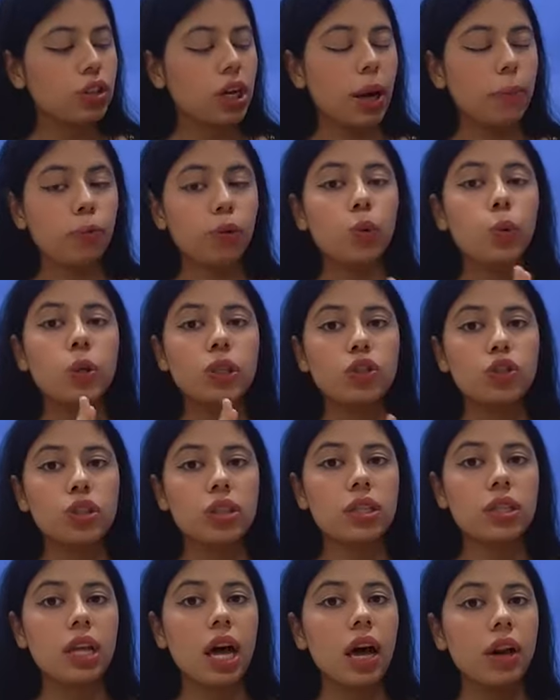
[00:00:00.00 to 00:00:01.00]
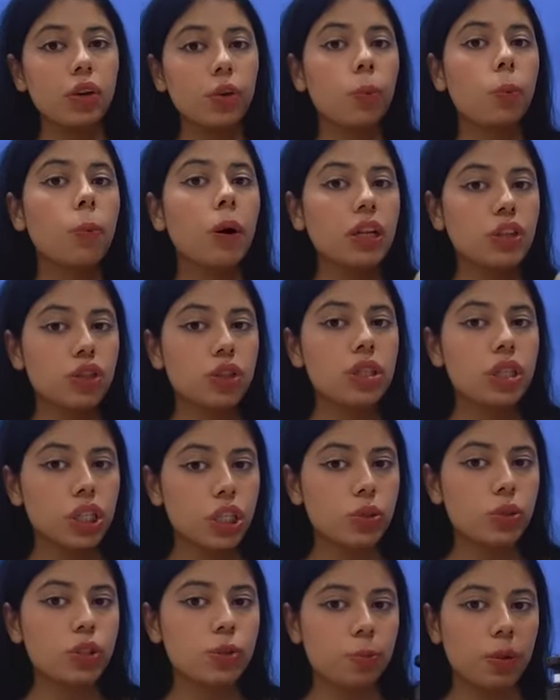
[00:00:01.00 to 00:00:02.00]
shampoo, which is at a much
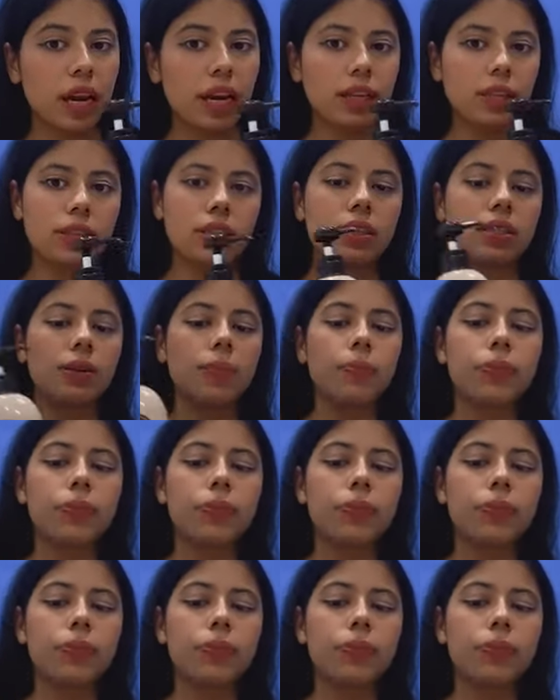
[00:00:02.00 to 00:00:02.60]
reduced price.